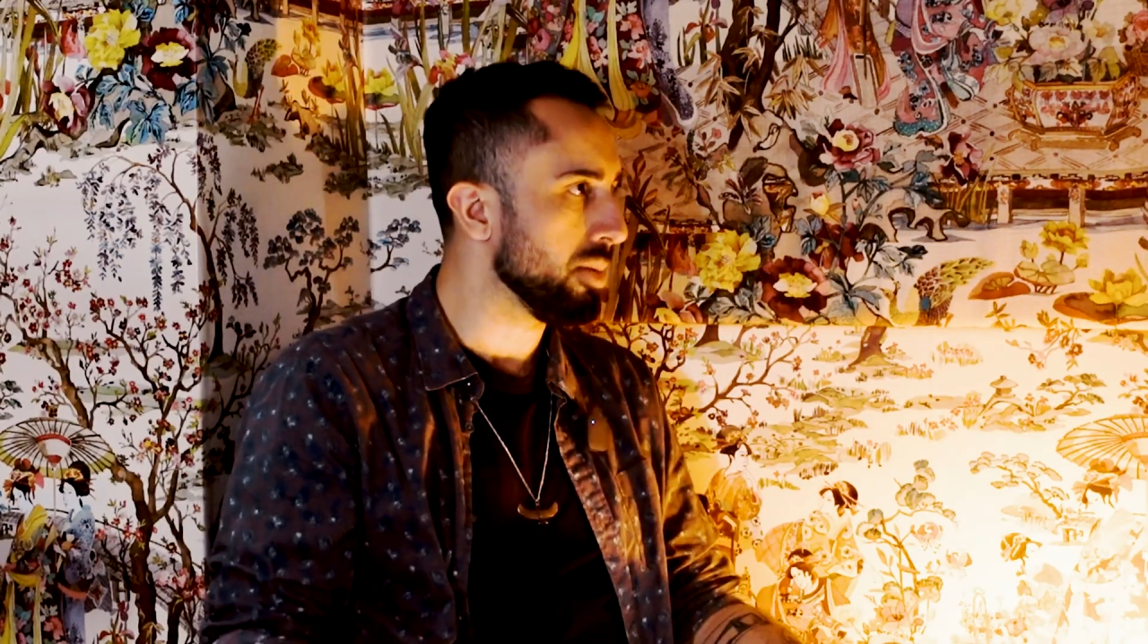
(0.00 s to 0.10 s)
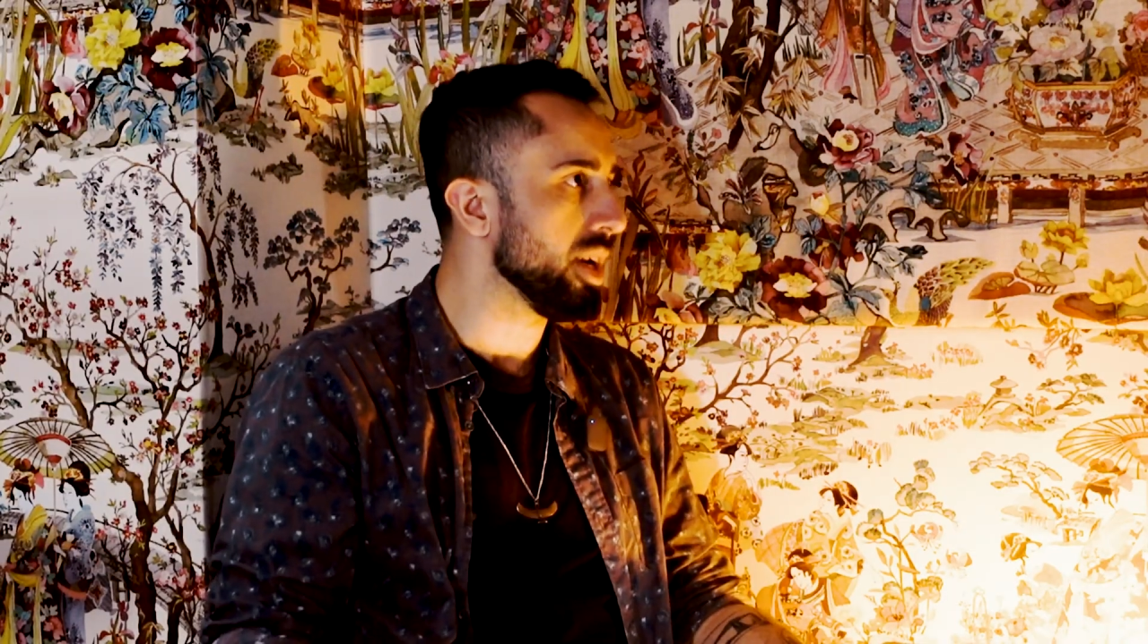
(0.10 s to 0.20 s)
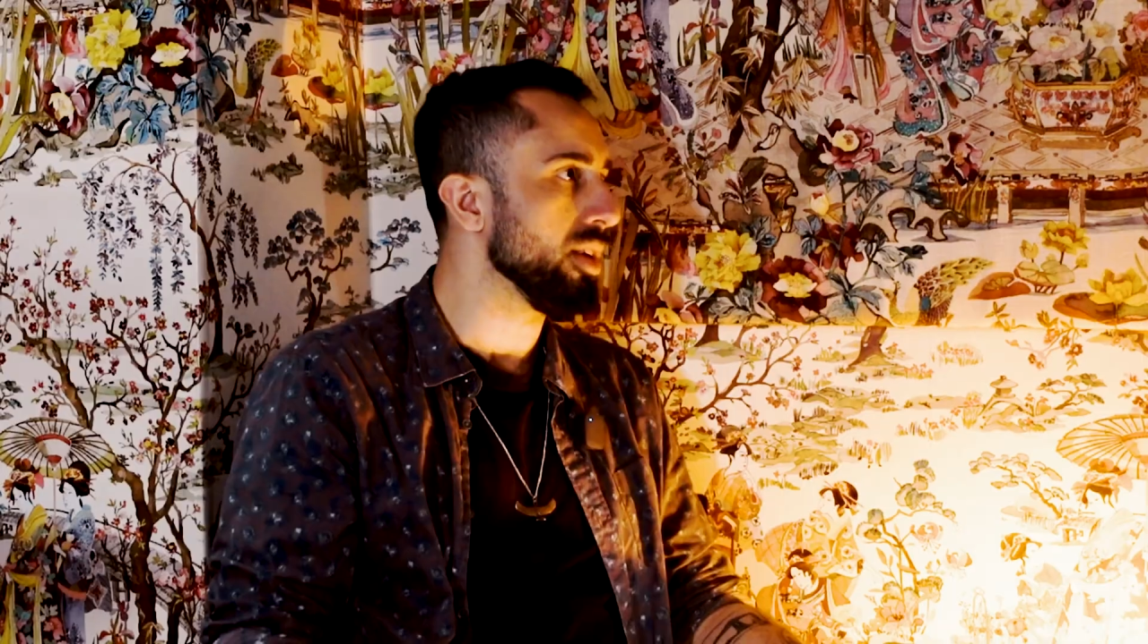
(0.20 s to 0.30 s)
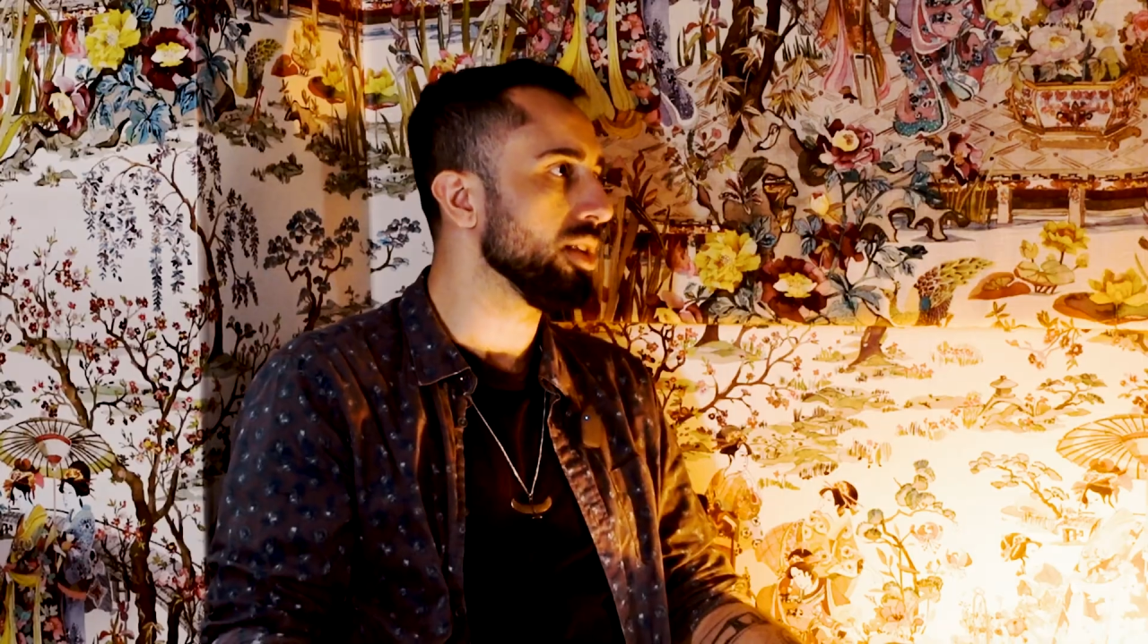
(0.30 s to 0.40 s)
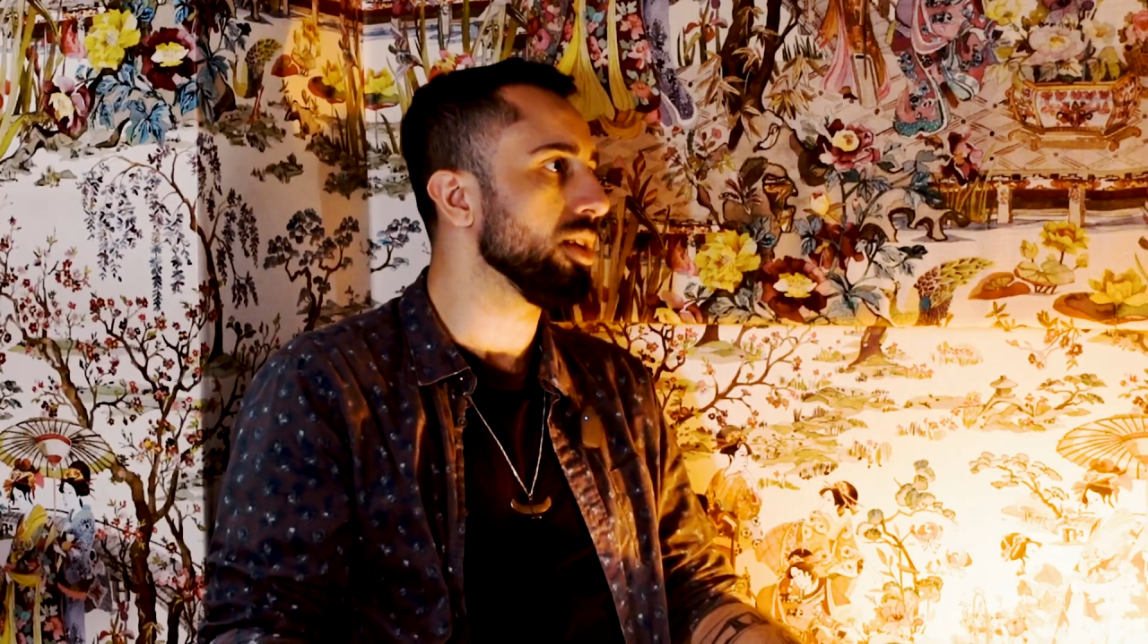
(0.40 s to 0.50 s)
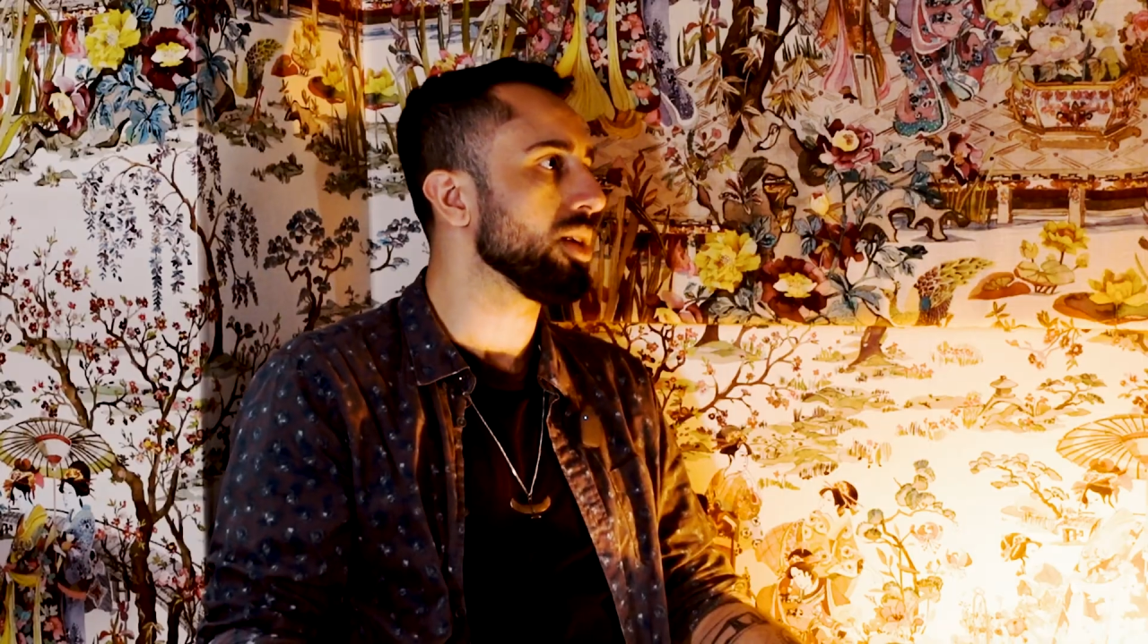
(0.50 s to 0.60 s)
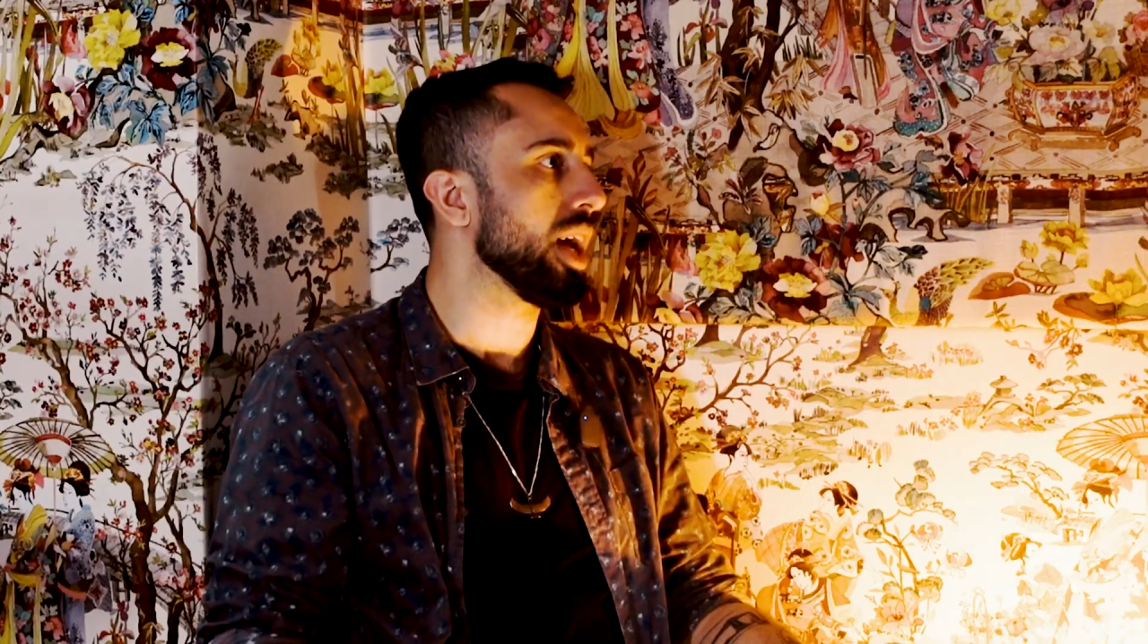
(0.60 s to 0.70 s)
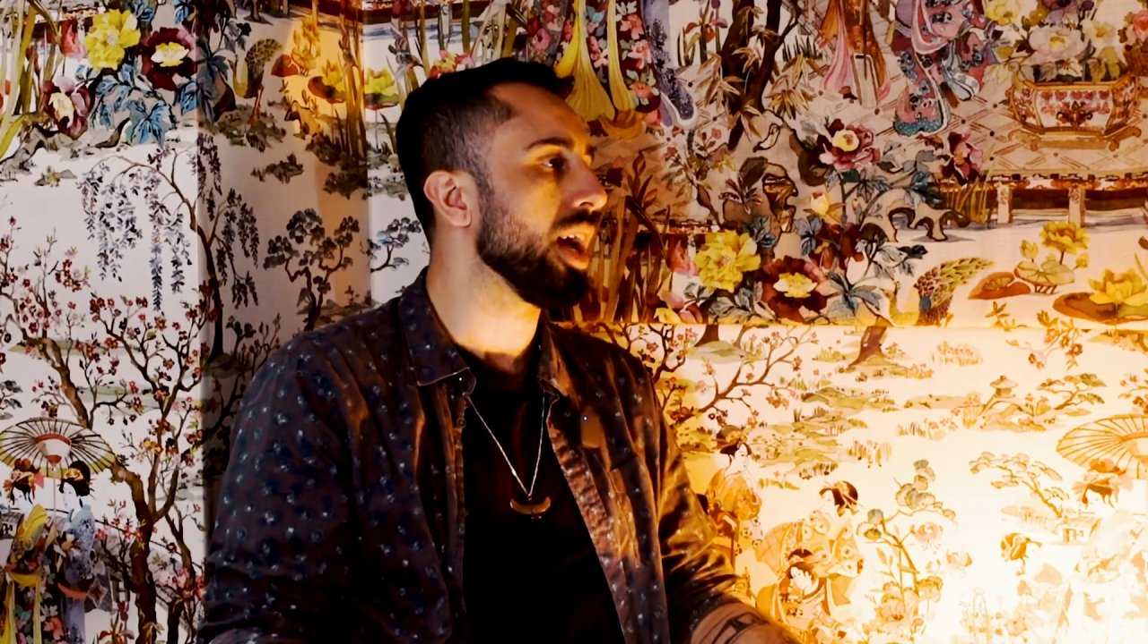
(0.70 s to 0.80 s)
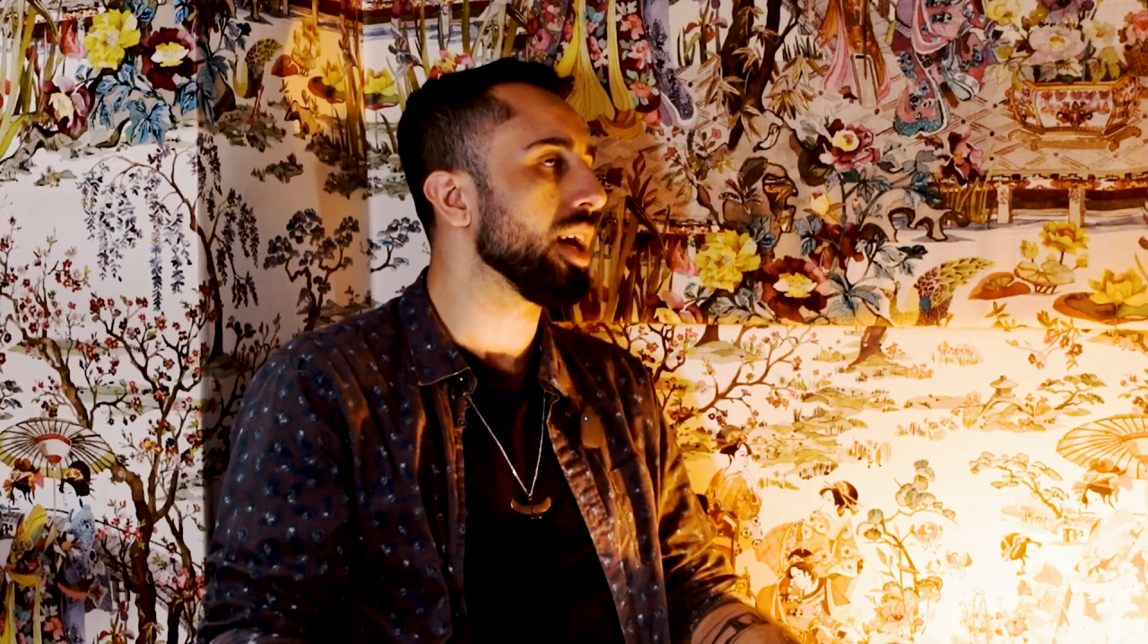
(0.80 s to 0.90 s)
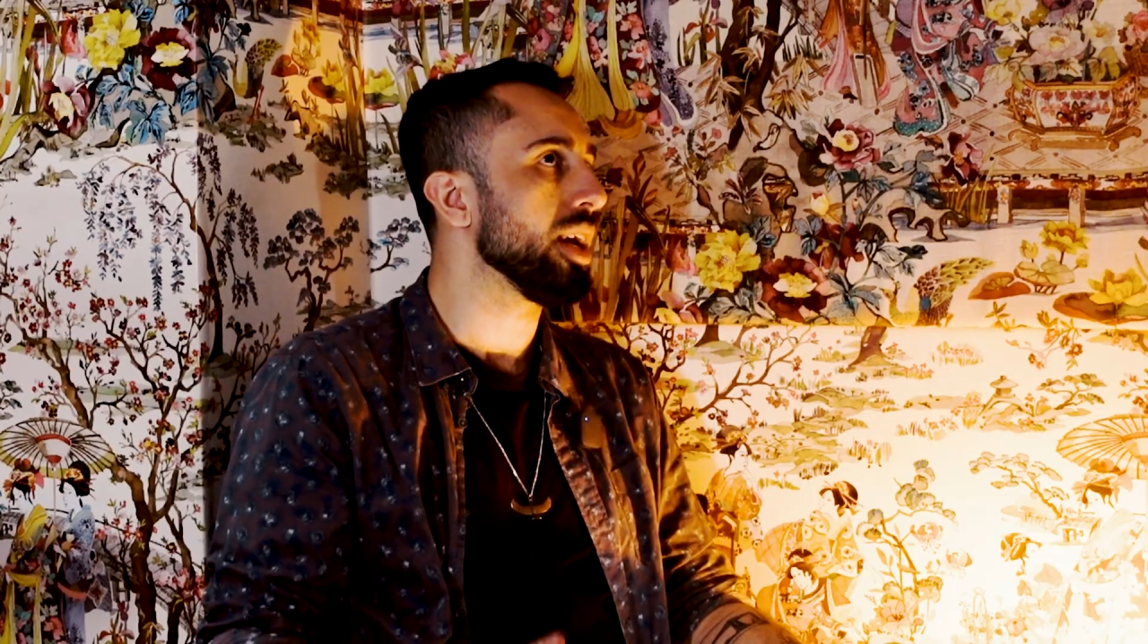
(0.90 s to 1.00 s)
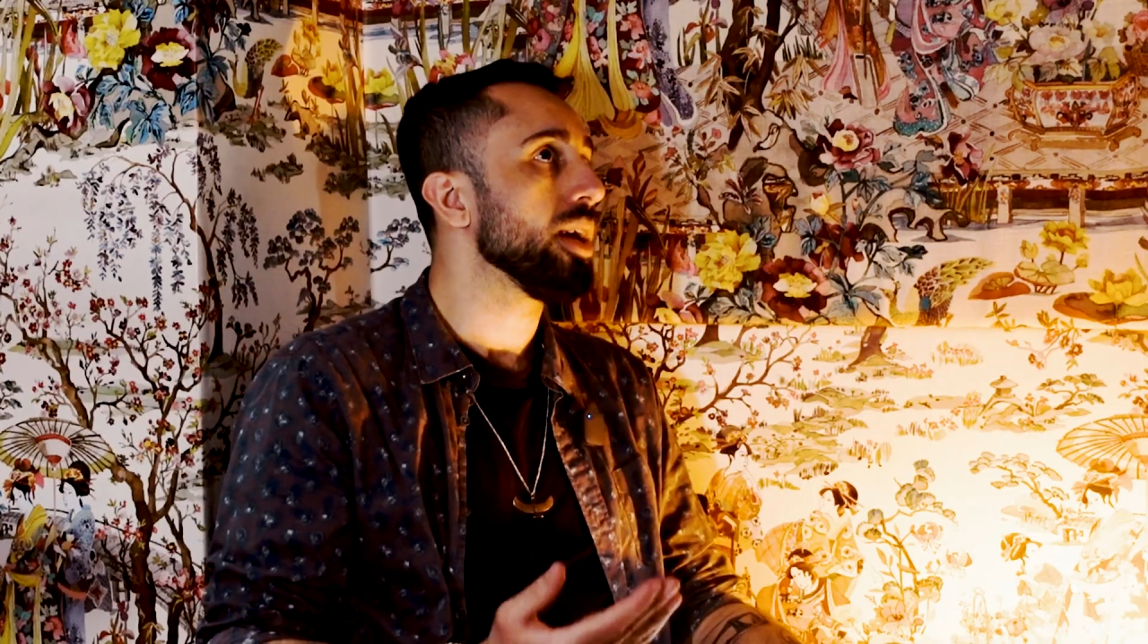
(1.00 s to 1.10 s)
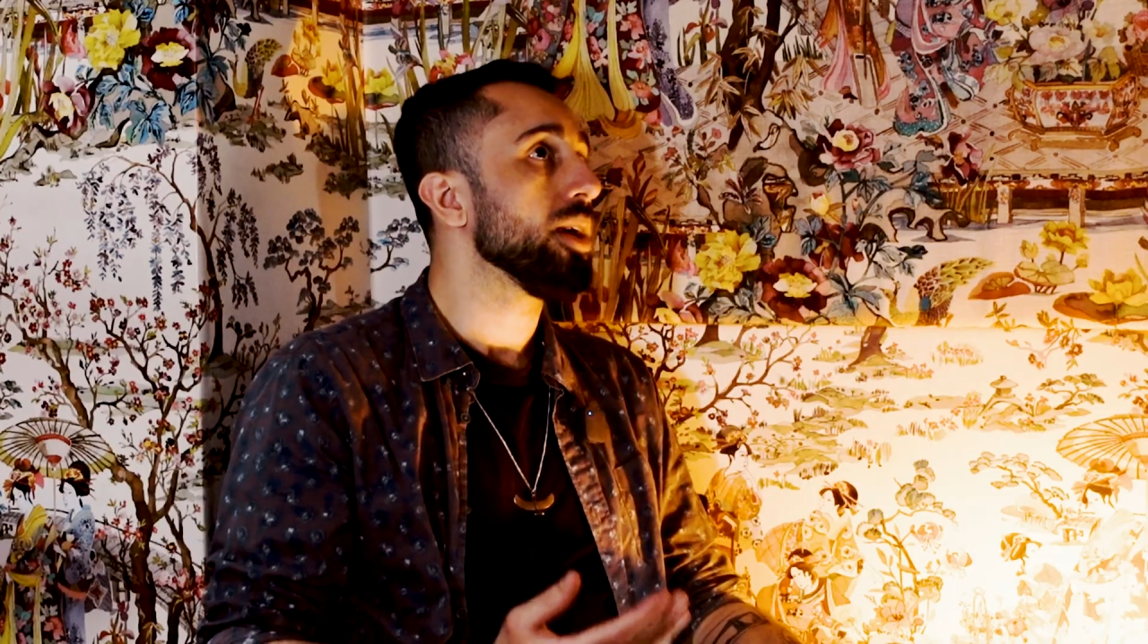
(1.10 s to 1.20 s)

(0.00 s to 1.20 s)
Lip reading: up here in the UK.